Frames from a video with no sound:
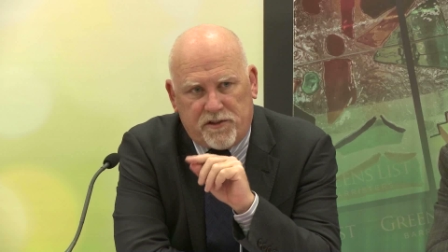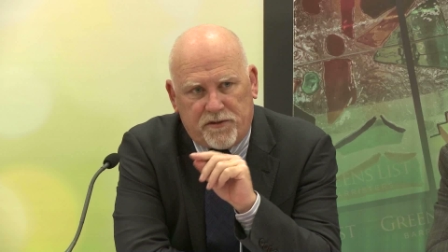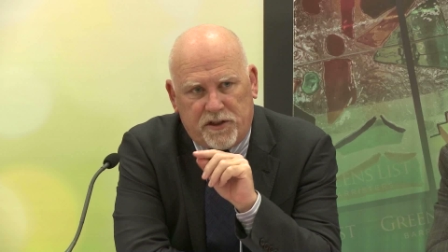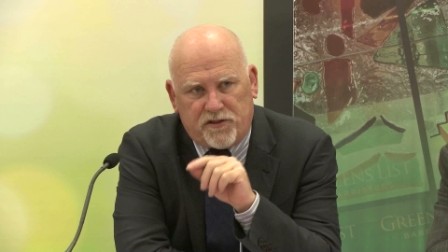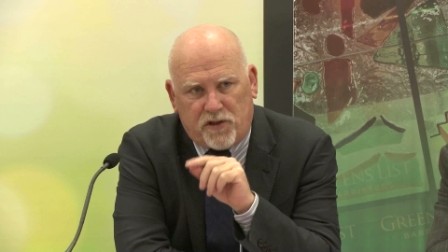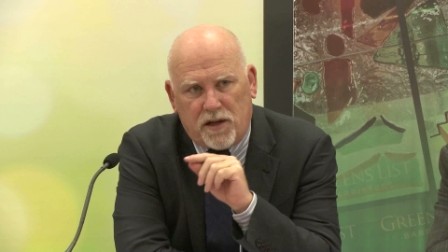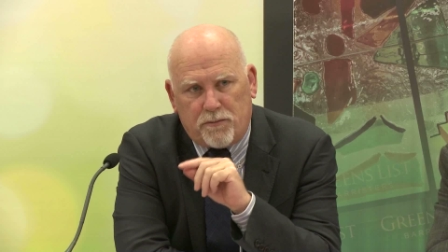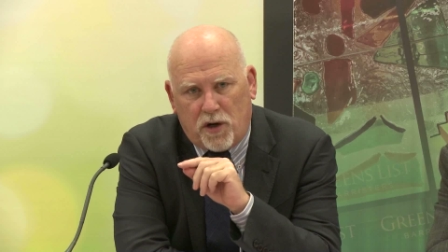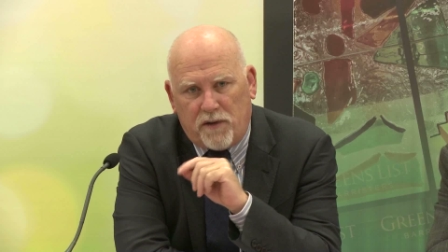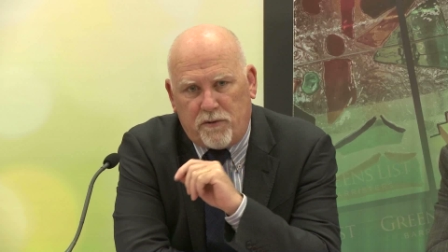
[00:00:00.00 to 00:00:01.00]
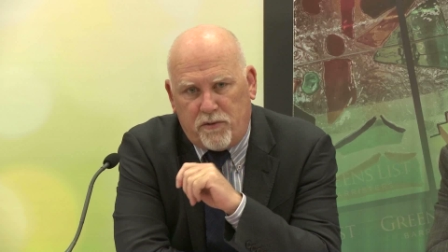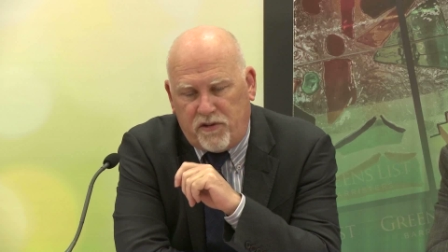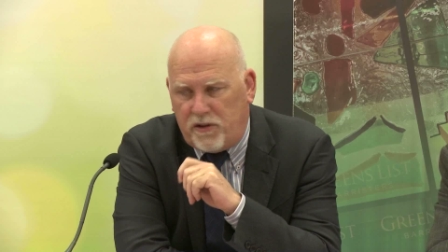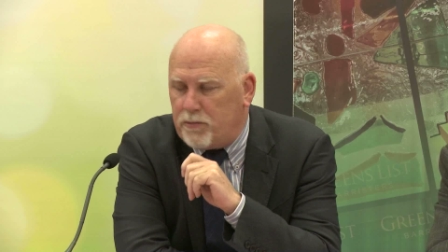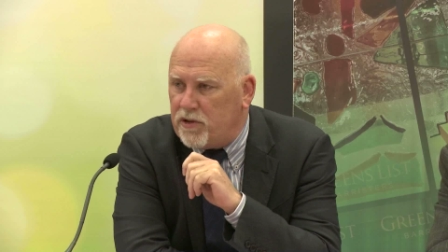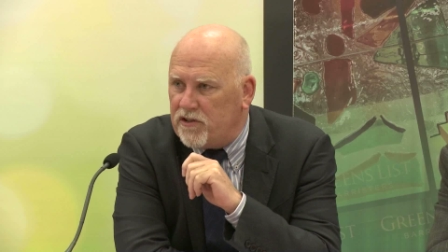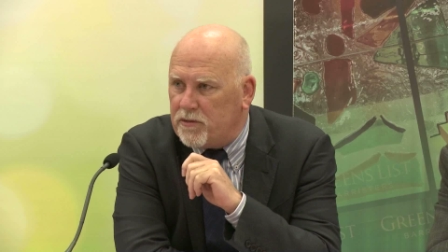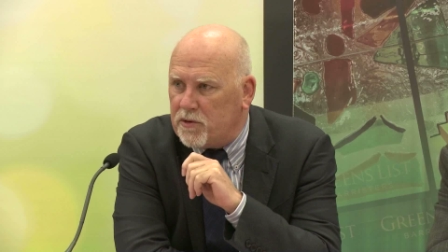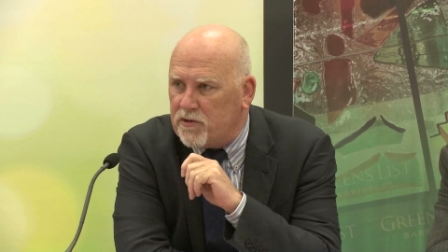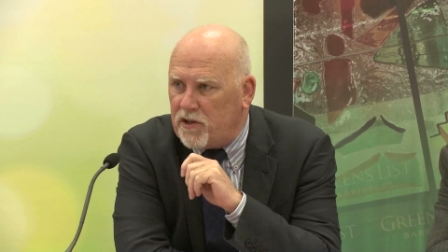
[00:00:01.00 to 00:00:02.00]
of the Australian Privacy Principles.